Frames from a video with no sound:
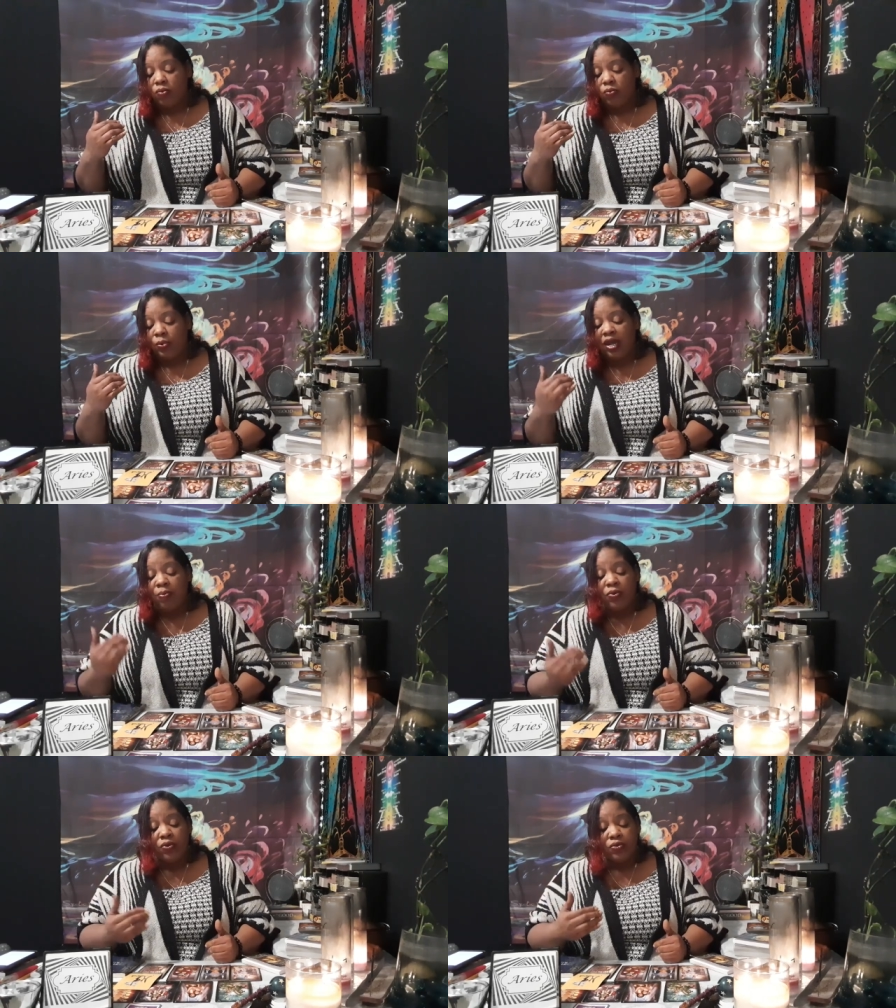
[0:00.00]

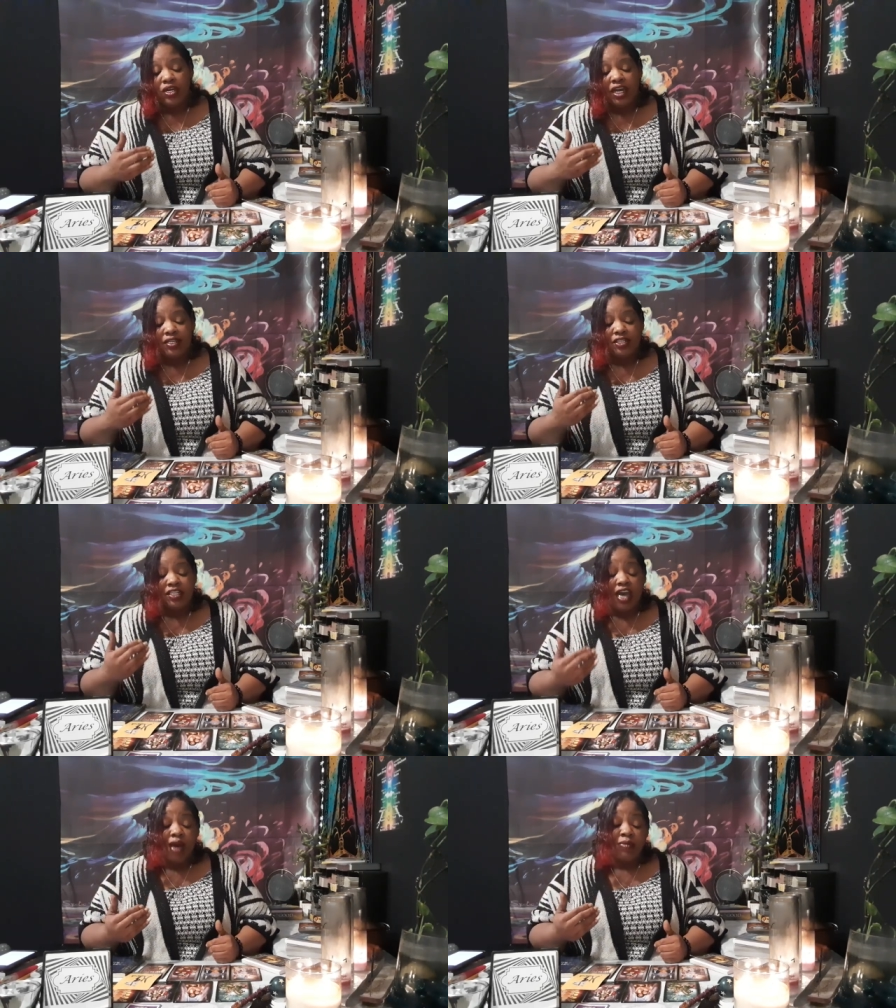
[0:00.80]
People get,
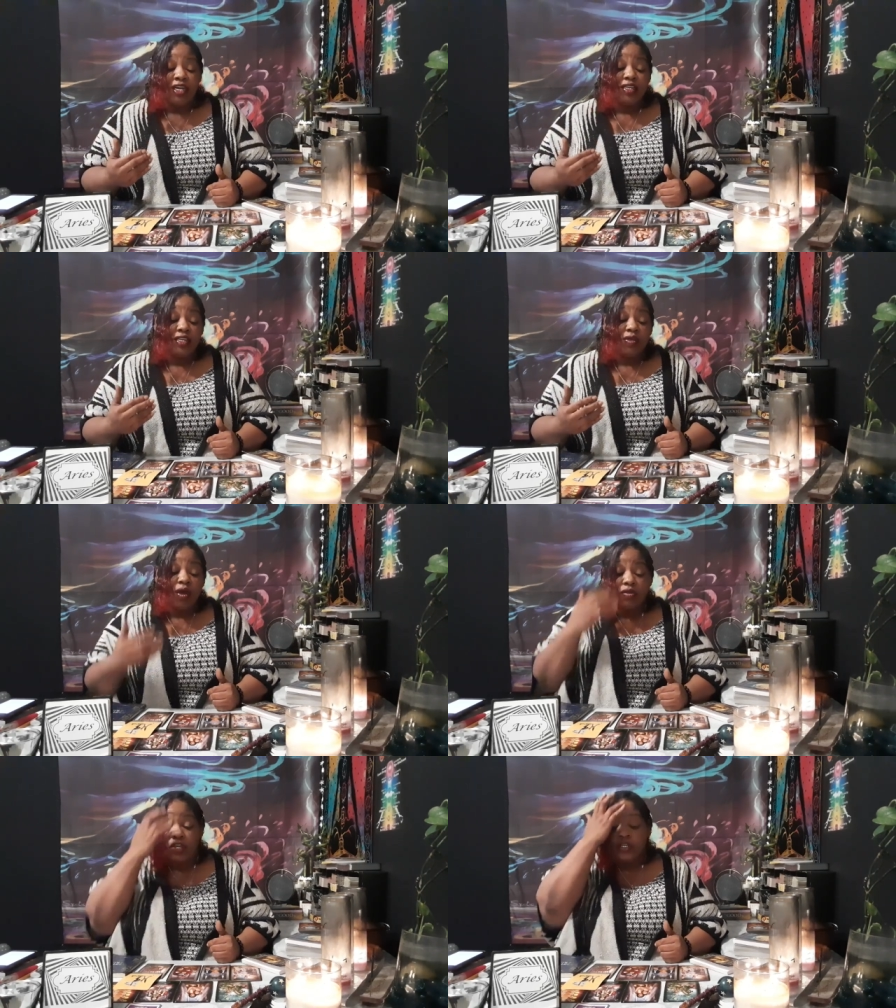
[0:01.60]
I mean,
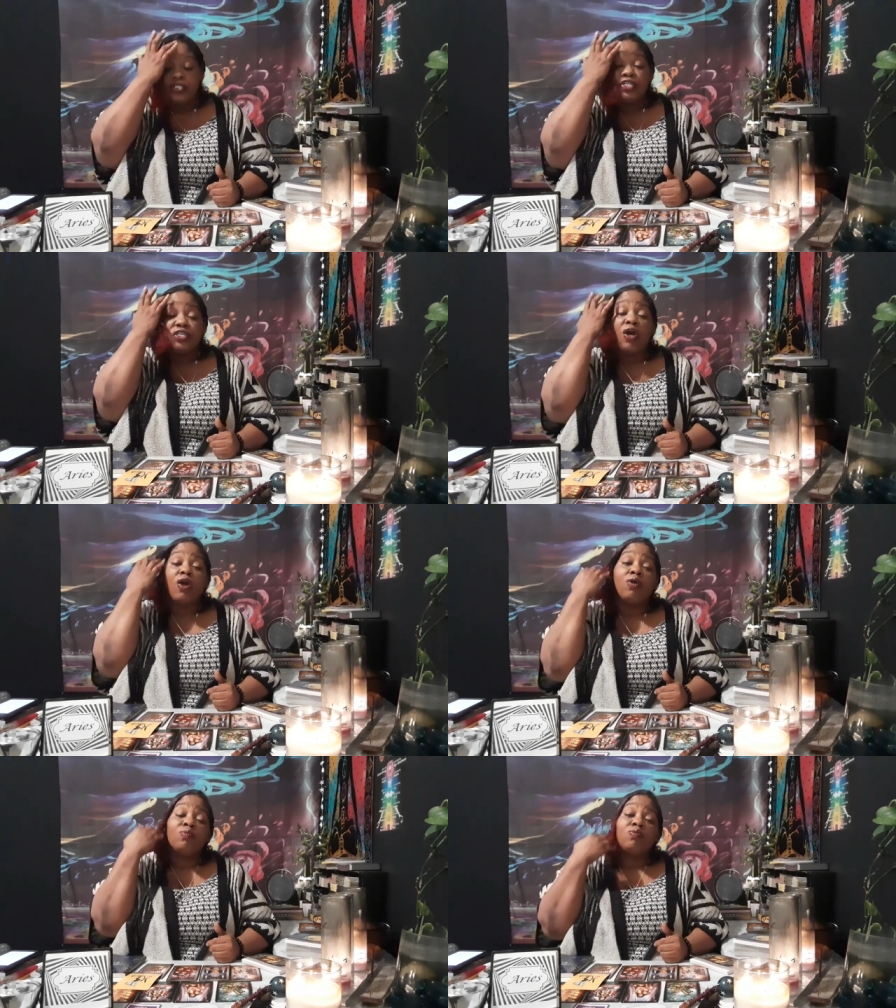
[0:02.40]
there's the
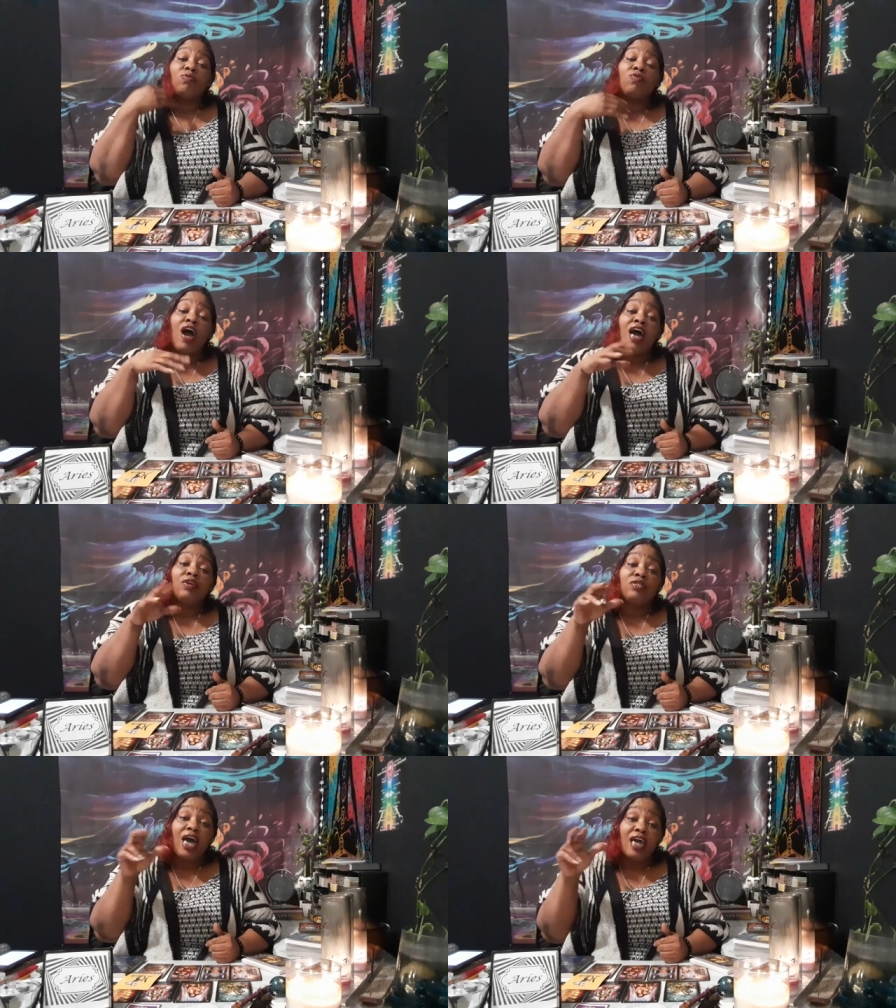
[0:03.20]
term ride or
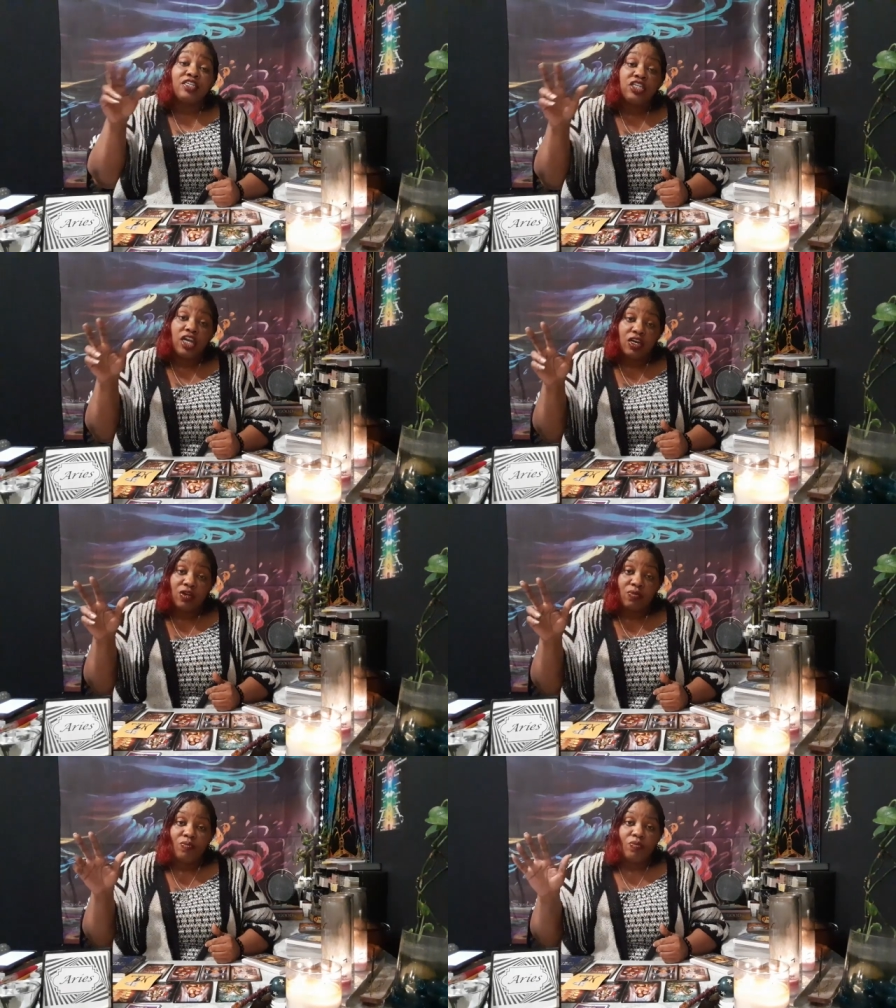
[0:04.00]
die chick.
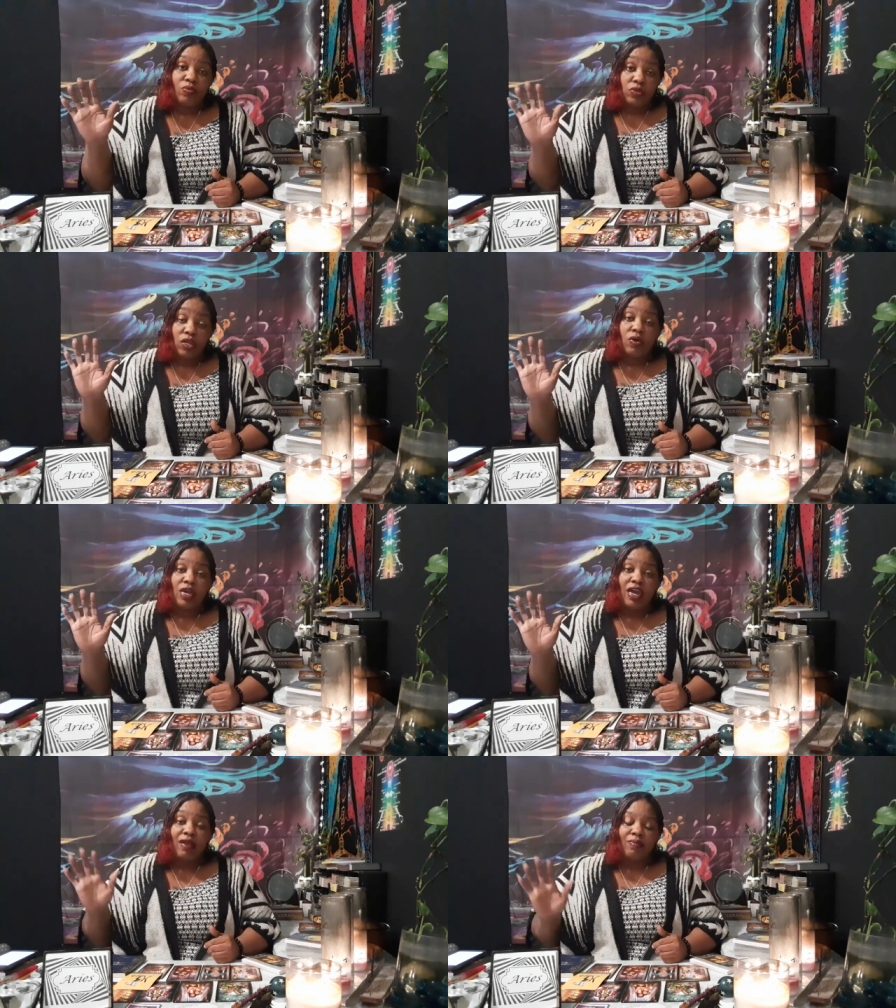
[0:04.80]

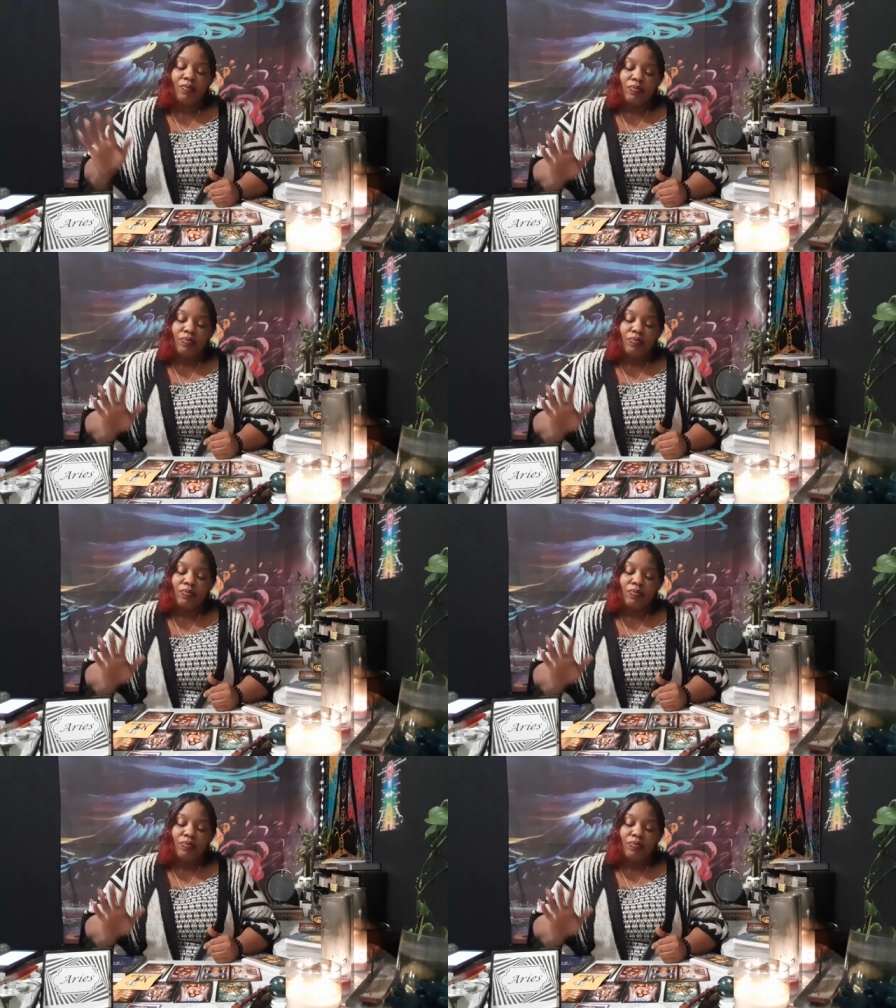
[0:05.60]
Okay?